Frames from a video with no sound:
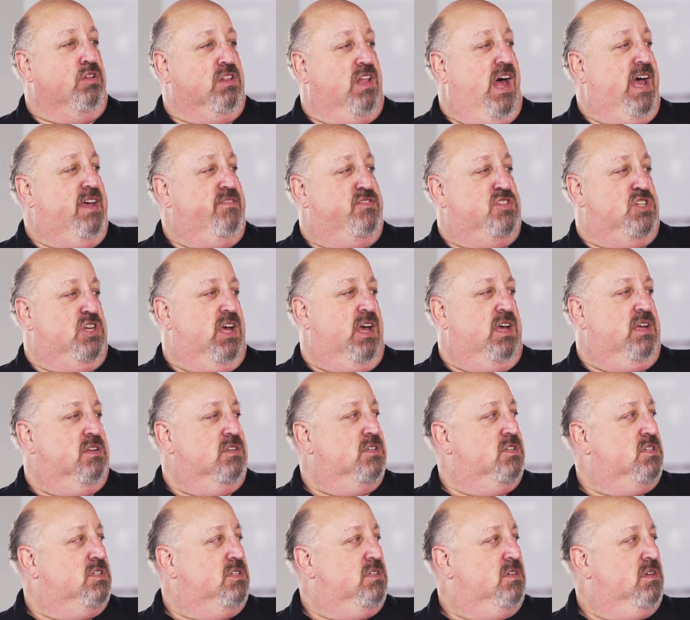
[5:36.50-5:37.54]
life change.
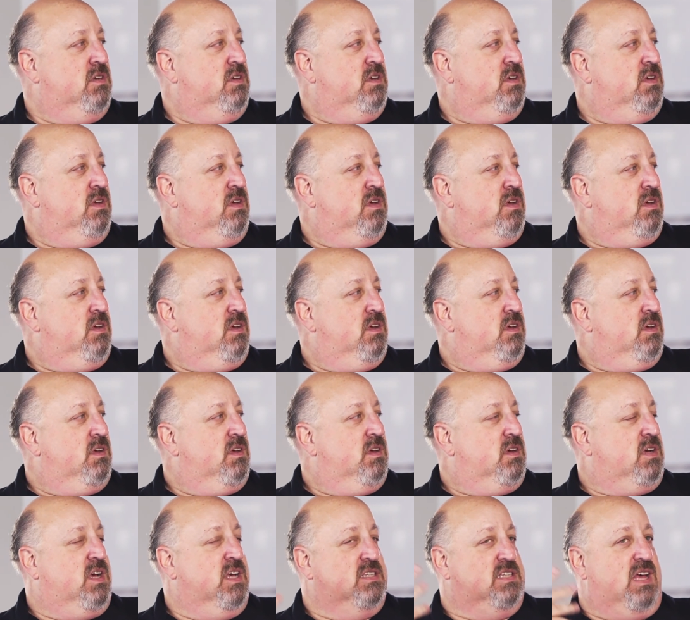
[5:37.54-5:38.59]

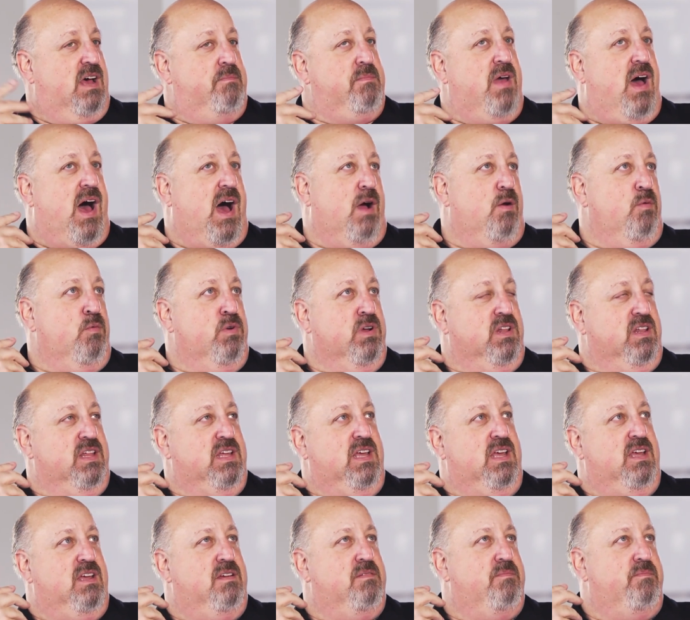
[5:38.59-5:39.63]
Because I'm not
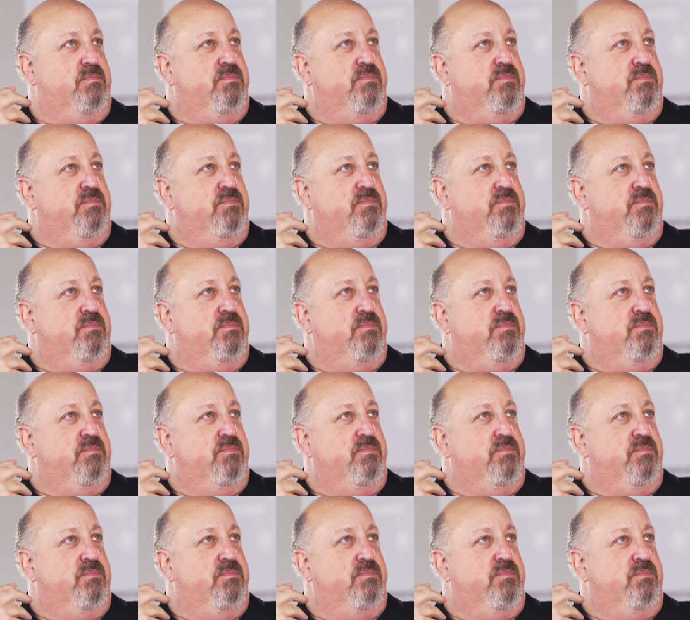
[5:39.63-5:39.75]
really,